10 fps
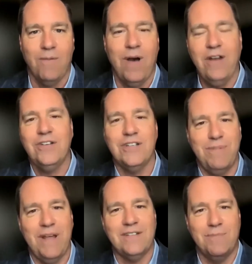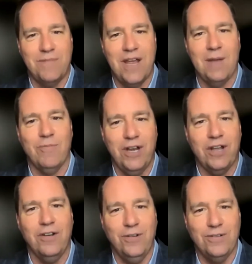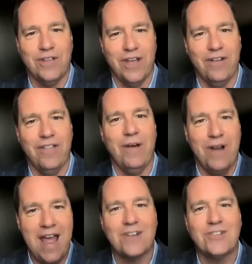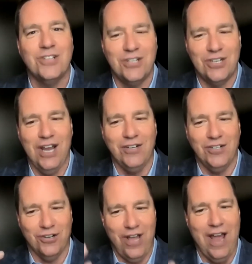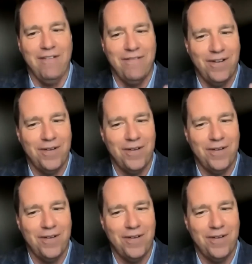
Why don't you spend some time reading a newsletter that would actually change your life?